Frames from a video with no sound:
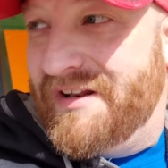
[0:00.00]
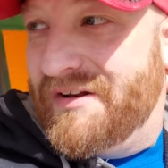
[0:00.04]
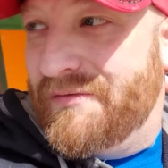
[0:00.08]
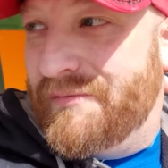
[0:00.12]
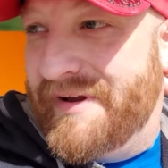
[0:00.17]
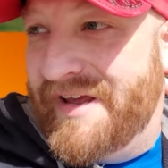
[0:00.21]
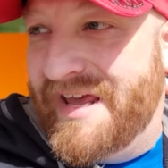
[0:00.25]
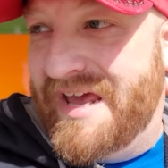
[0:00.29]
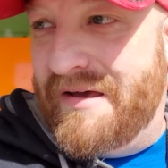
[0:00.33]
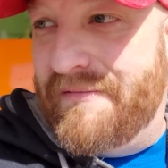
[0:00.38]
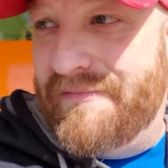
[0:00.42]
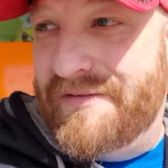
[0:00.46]
that we
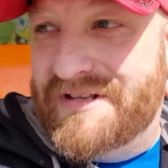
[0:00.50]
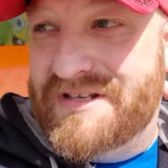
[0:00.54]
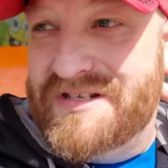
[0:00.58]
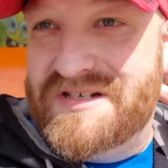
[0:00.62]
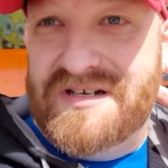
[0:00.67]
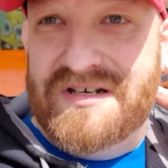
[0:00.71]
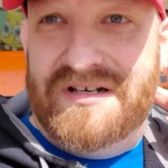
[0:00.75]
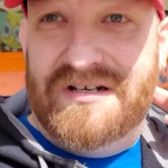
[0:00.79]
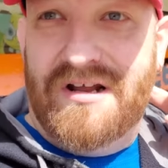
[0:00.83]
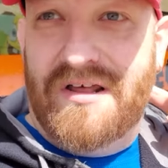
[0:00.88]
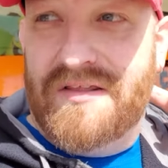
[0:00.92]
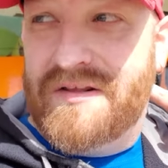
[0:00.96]
haven't
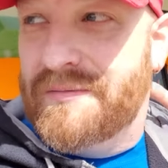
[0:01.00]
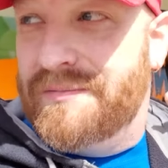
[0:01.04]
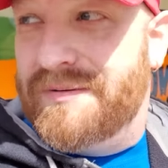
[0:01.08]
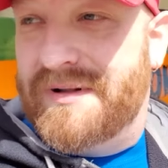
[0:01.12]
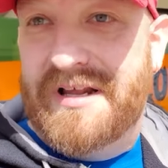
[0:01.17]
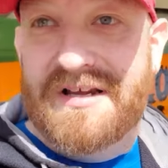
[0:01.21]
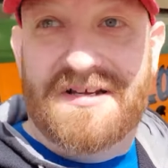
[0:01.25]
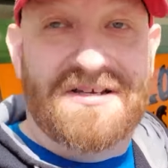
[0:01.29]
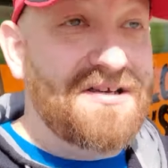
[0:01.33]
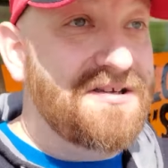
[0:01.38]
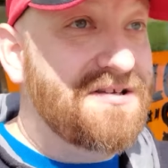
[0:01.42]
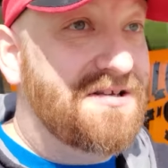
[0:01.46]
seen other
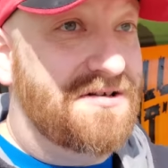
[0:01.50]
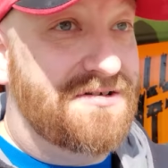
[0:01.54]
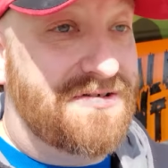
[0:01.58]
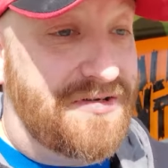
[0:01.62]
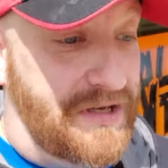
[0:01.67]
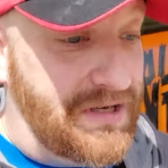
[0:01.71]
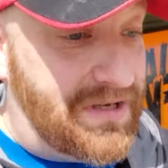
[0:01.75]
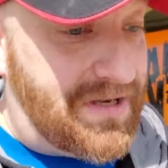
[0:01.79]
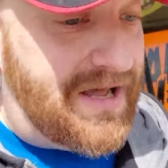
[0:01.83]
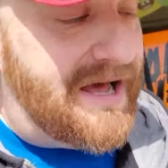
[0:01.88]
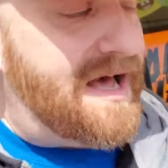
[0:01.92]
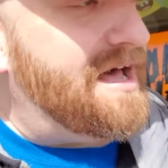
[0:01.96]
places. There's a
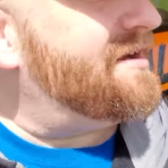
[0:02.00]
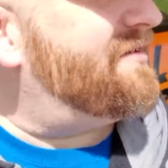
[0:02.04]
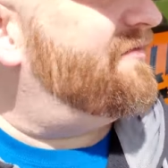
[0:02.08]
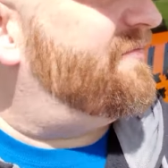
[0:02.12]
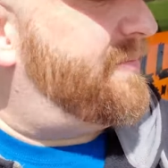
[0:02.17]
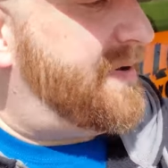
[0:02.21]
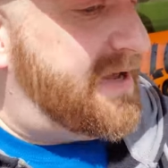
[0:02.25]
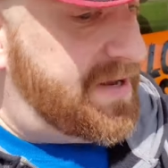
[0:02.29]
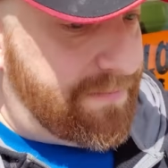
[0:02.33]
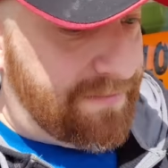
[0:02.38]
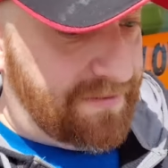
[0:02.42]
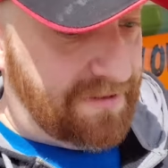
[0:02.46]
lot of
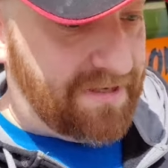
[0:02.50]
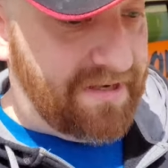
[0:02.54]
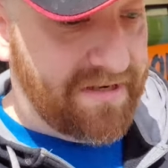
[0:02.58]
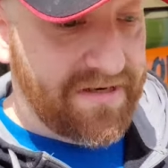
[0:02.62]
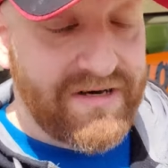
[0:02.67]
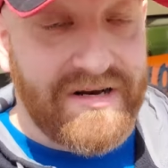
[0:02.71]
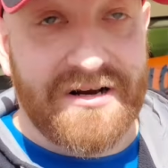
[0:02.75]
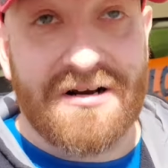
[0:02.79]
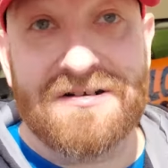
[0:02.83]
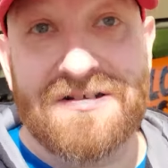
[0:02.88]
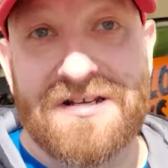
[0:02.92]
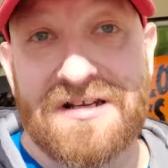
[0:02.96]
people in
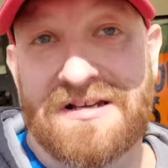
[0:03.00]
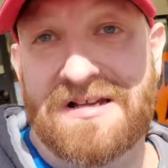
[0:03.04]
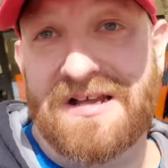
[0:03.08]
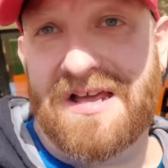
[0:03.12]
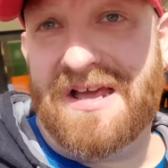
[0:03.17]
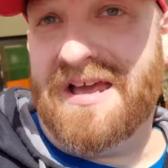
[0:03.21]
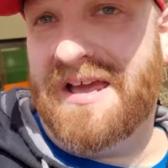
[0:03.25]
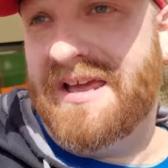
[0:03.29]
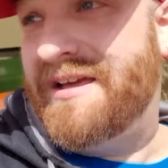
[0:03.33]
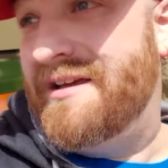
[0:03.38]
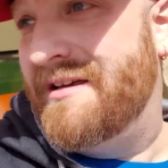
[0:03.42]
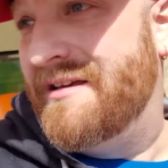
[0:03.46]
there
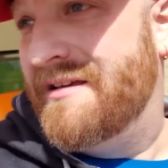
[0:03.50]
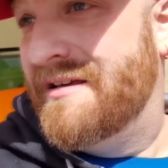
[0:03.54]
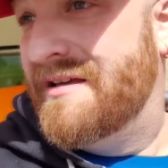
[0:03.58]
today,